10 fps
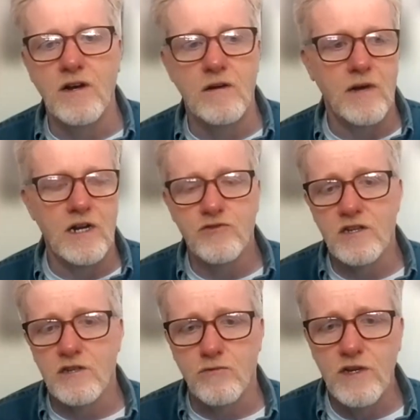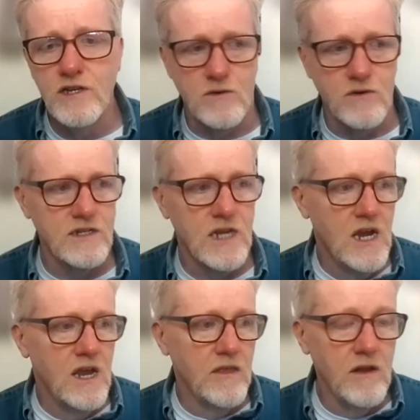from a trusted resource,
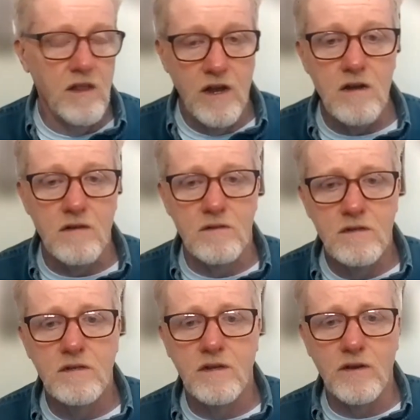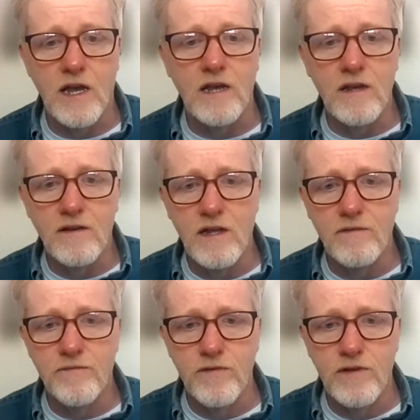they're like, oh, okay.
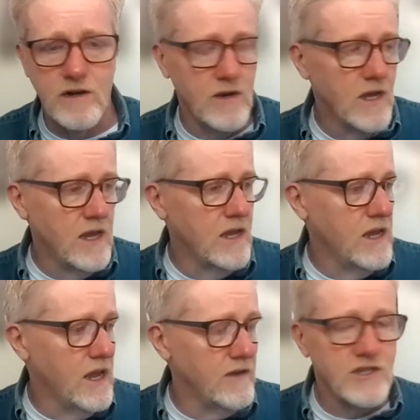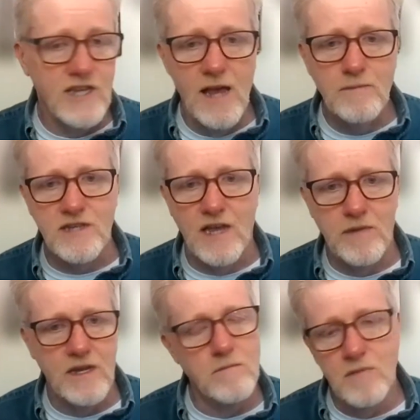If, you know, if Sam sent
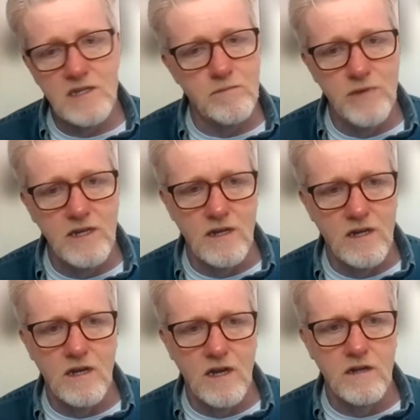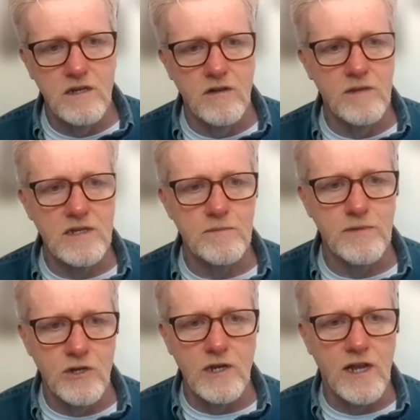me, it must be, uh, you know, he must
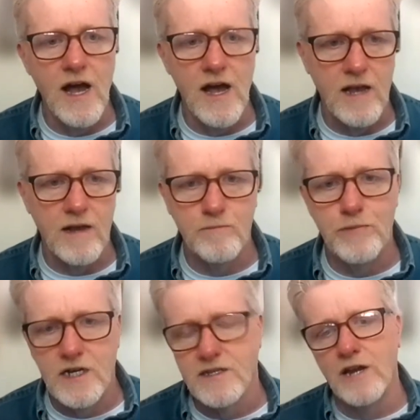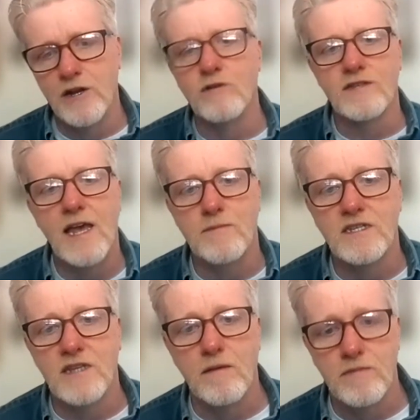be a good guy because I know Sam
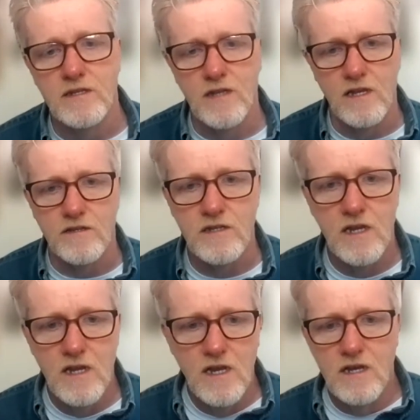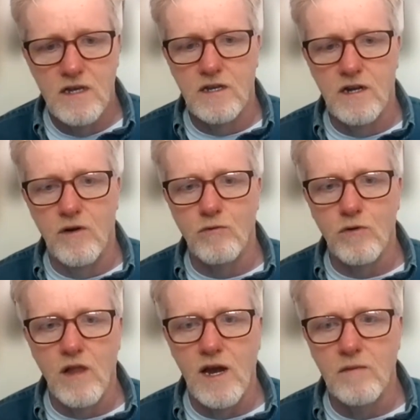and Sam is, is, you know, a
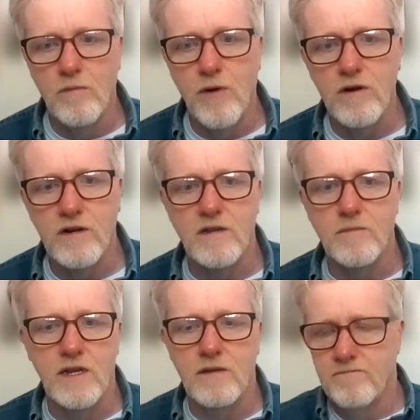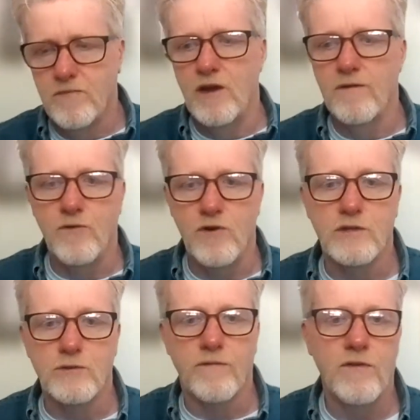reliable partner to me. Therefore,
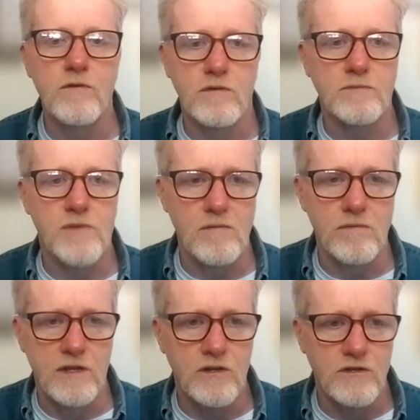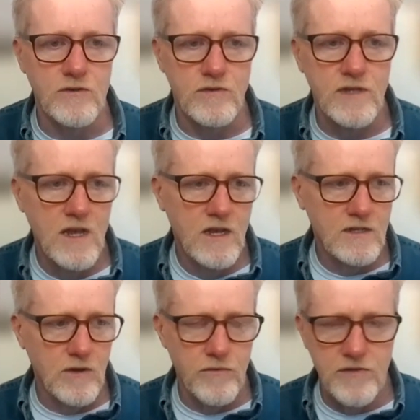his referral is probably a good source.
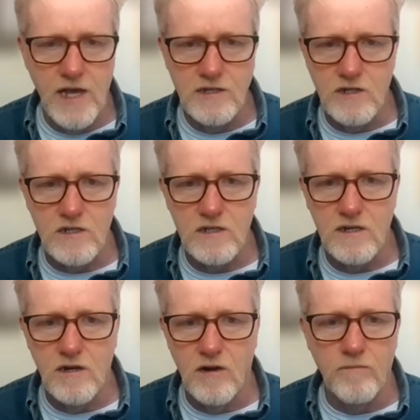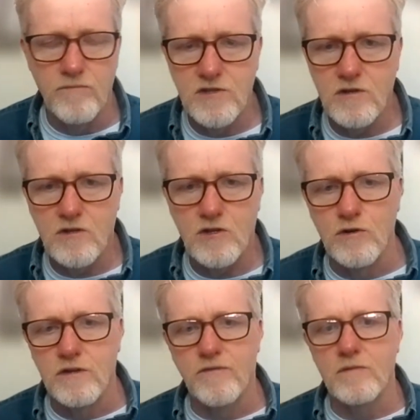So that just, you know,
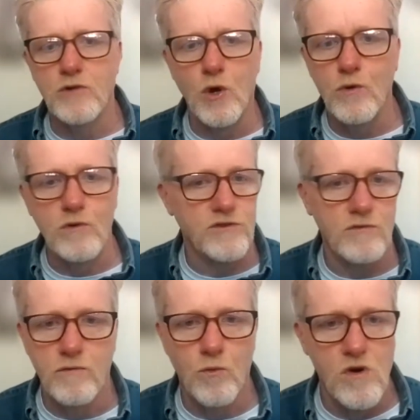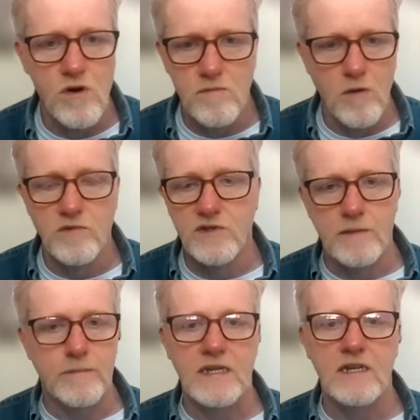turns it from cold to warm almost
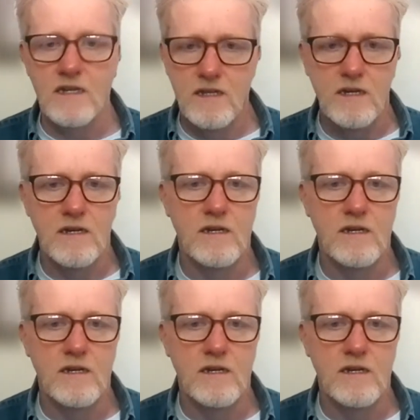immediately.